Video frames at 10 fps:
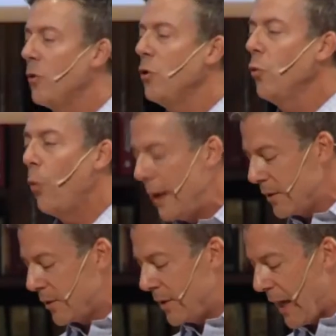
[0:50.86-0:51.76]
do you win
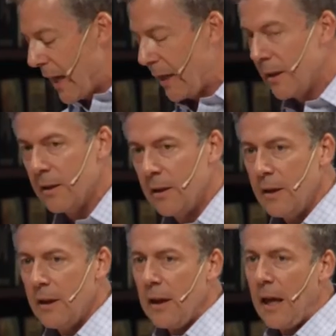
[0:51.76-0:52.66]
today
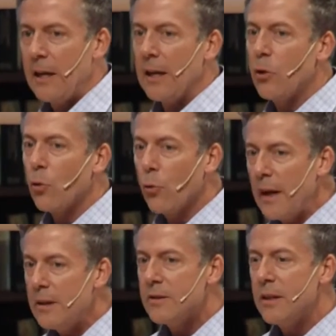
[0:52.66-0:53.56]
in a
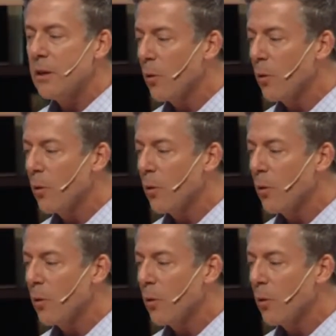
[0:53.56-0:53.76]
crazy,